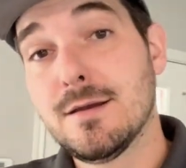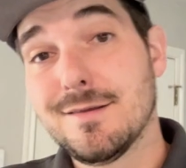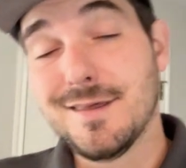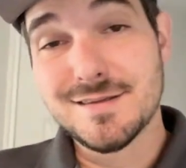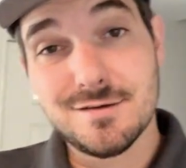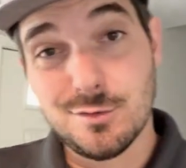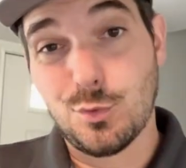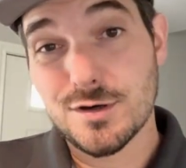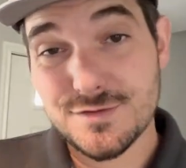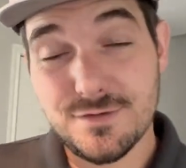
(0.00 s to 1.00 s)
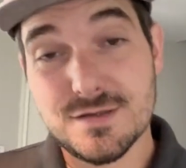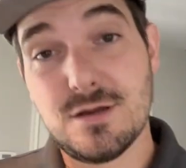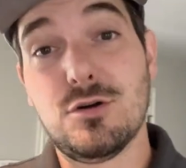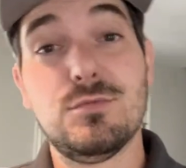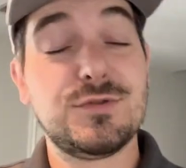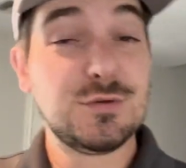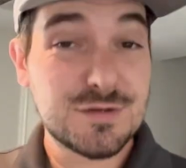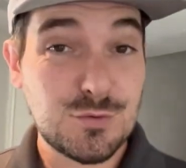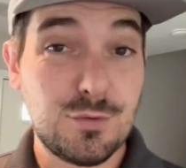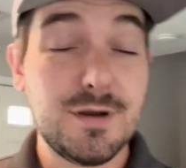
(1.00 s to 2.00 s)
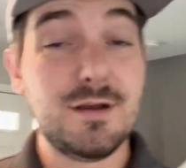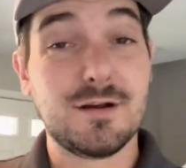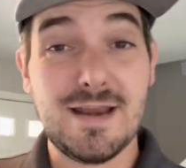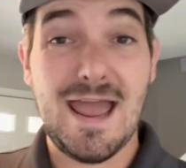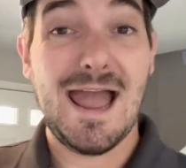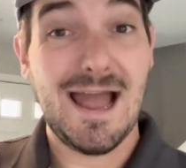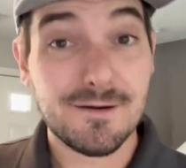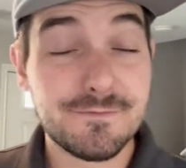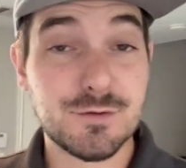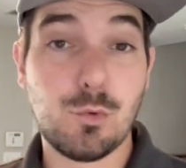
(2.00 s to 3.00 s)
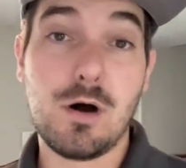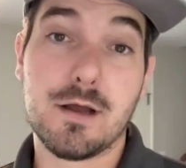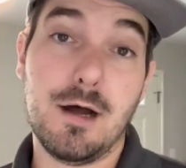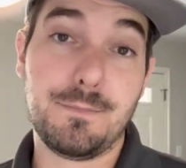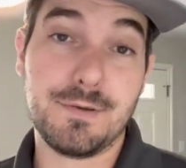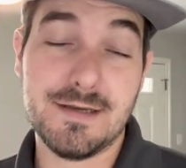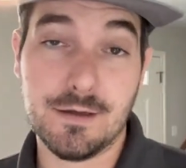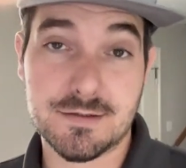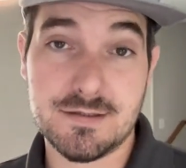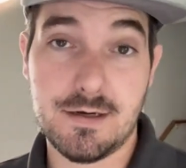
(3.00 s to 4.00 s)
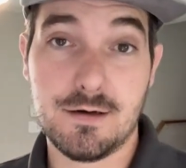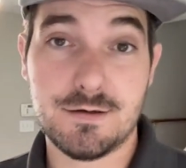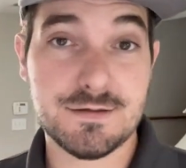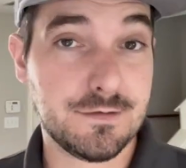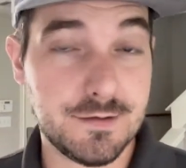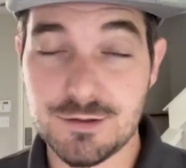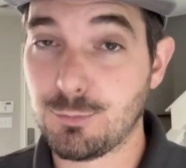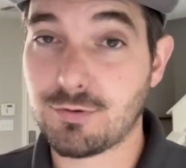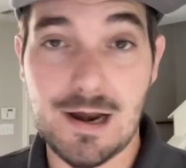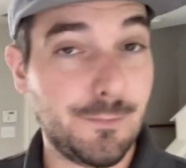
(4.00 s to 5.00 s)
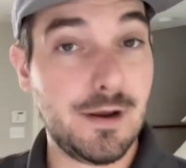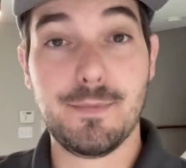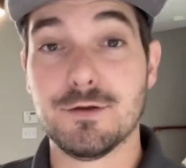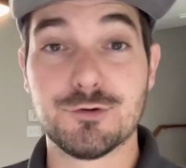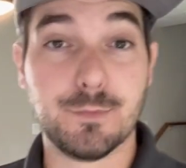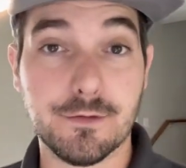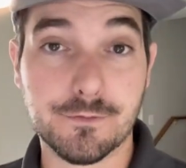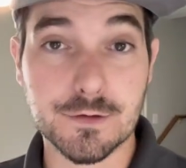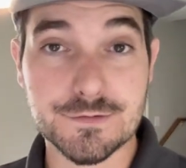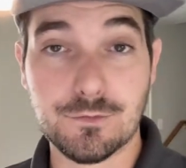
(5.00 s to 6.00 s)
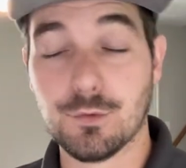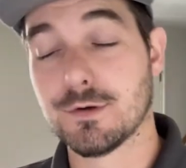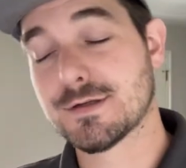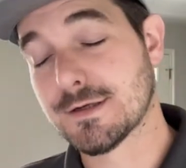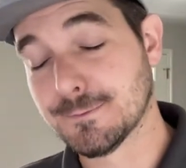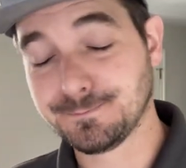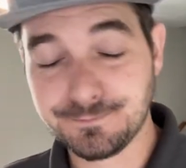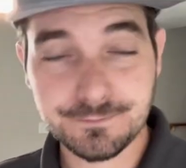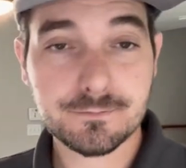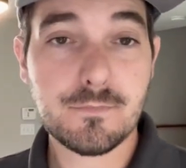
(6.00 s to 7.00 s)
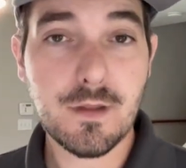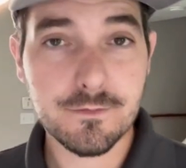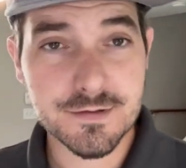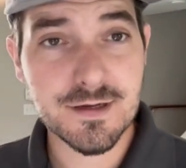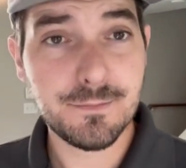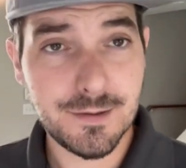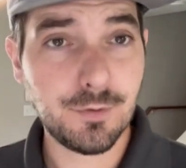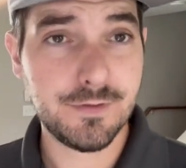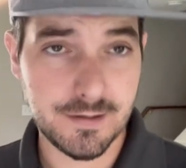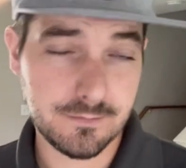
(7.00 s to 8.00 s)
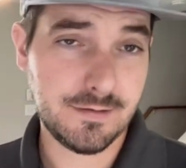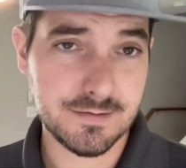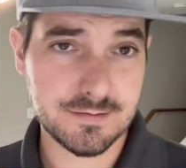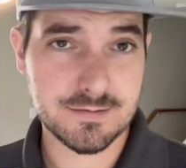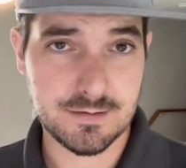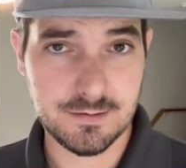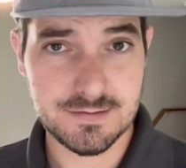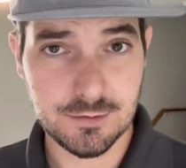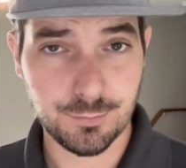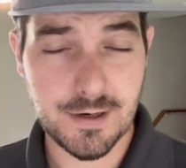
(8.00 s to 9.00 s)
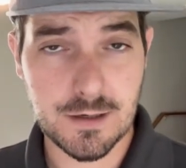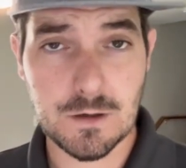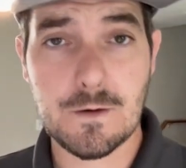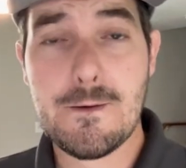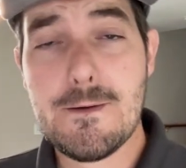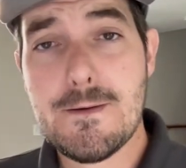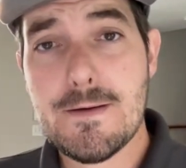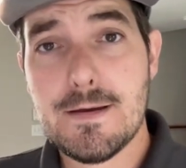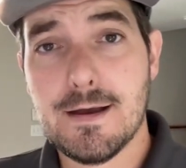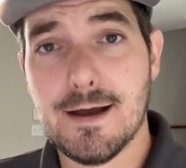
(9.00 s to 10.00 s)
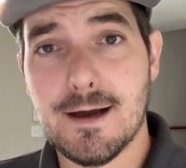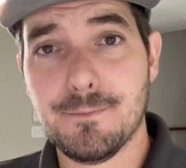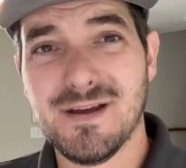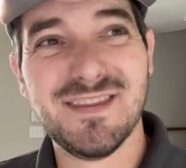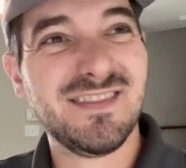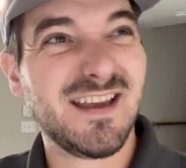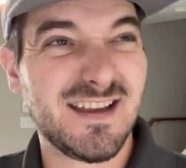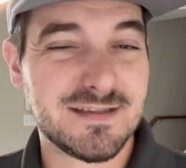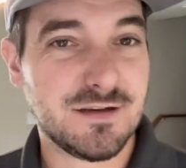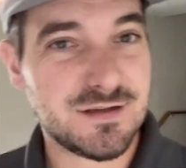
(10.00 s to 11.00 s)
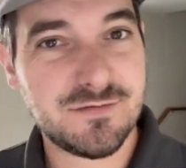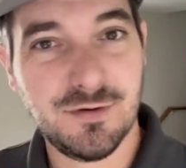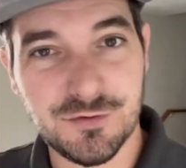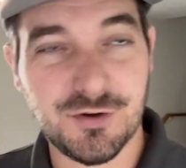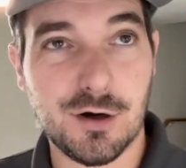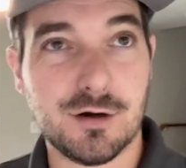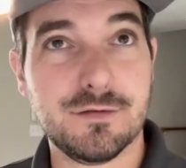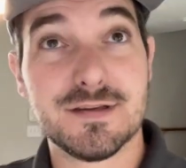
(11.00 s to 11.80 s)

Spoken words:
Things that are worse for this home, 2-story, you're gonna have to walk up and down stairs. There is no primary bedroom on the first floor, so for some people that's a deal breaker. And then, like I said, it just feels darker.